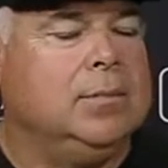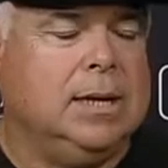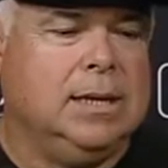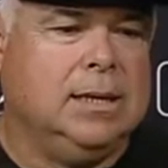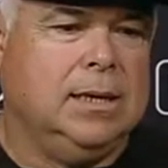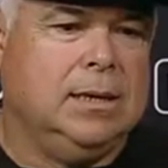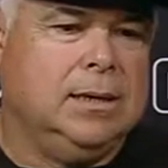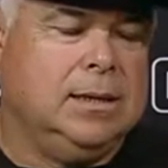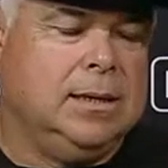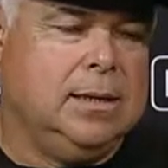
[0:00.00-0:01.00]
But I think
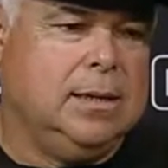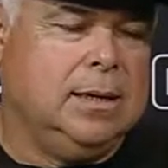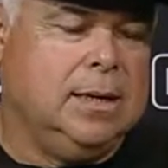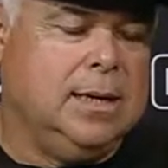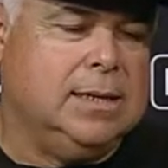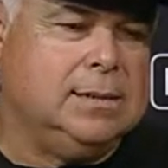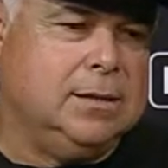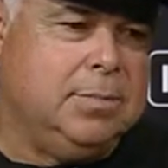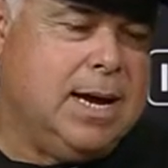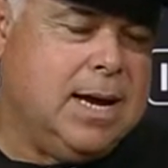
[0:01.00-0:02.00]
uh, I, I,
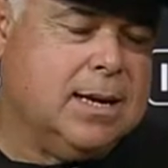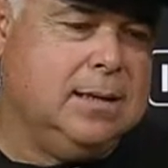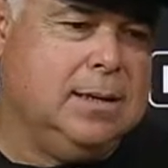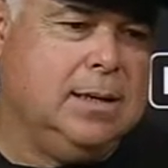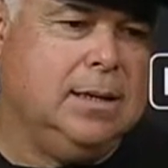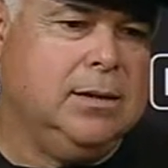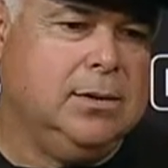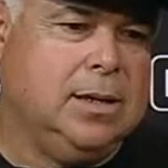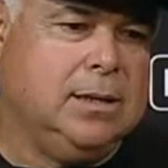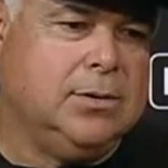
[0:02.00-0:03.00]
sit back and and,
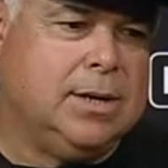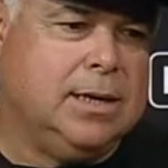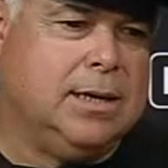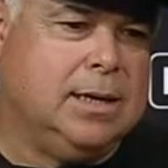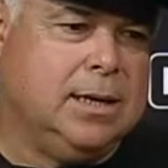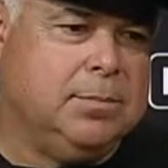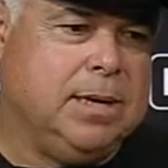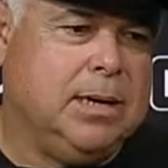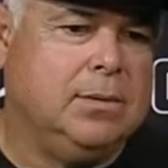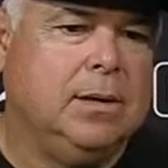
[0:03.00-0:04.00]
under, and try to think
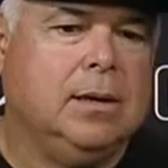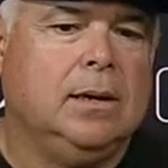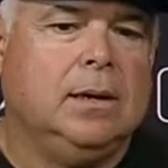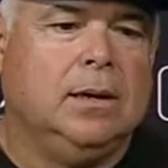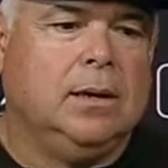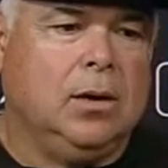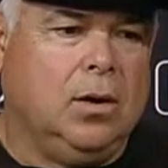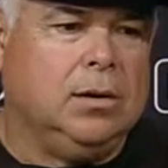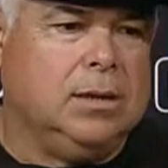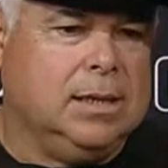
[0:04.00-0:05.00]
about
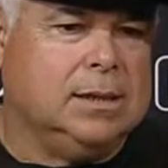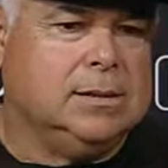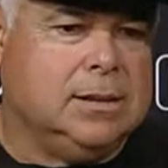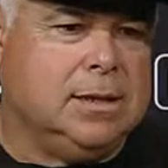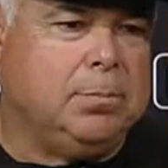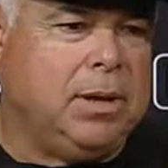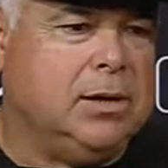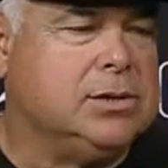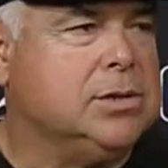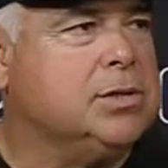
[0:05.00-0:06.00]
all the things the
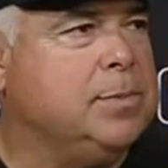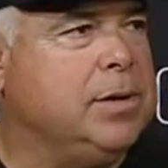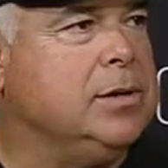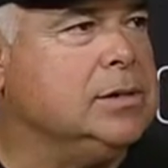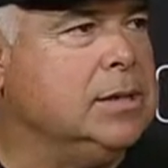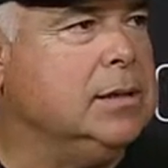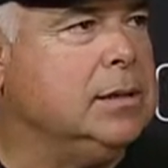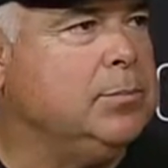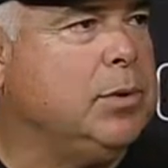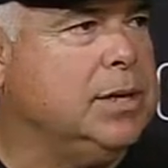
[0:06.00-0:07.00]
players are experiencing
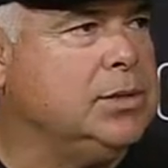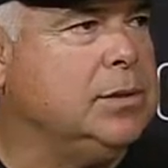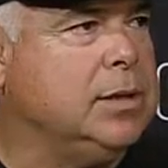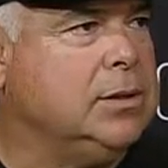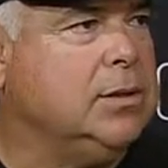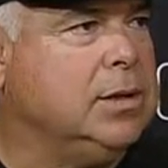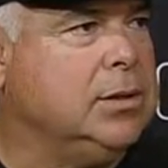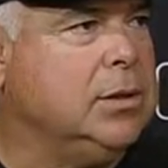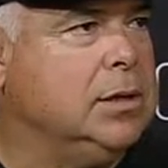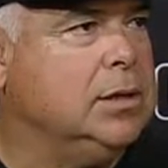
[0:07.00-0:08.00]
and the pressure that they're
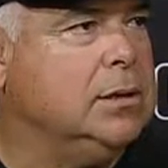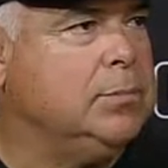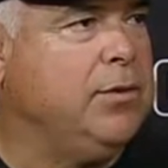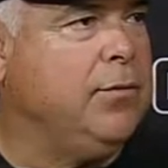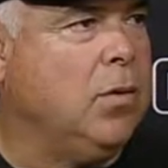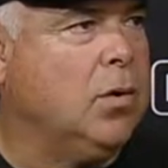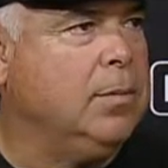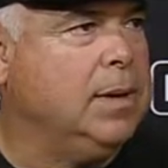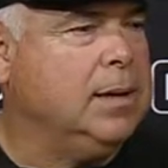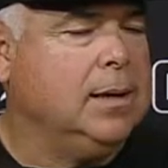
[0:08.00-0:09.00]
under to
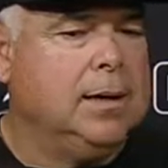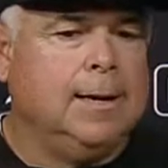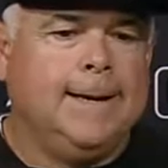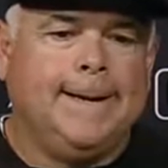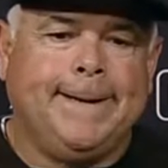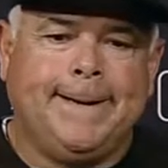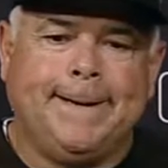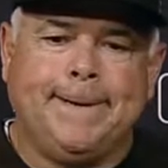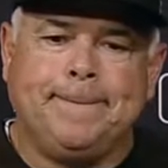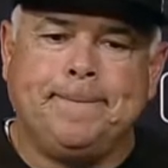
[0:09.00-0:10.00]
perform, and
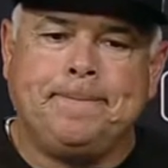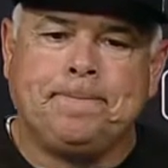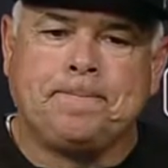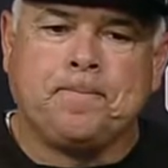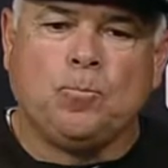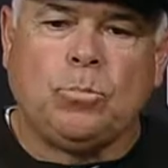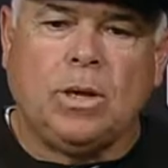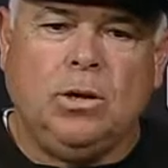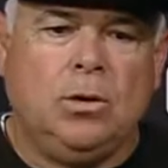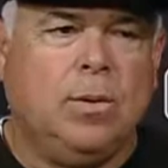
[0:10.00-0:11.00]
um,
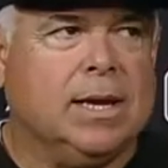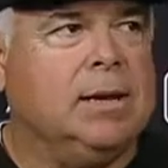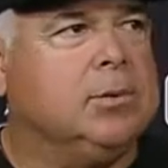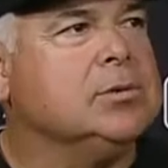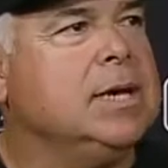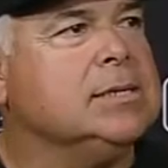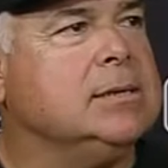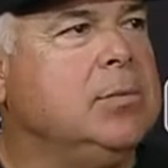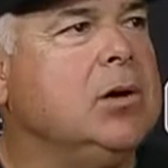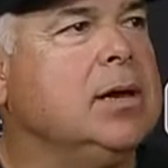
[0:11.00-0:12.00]
you know, want to keep those guys
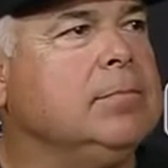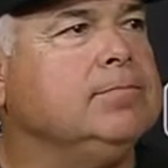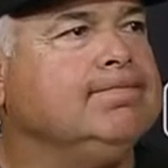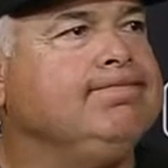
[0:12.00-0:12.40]
in the ball game.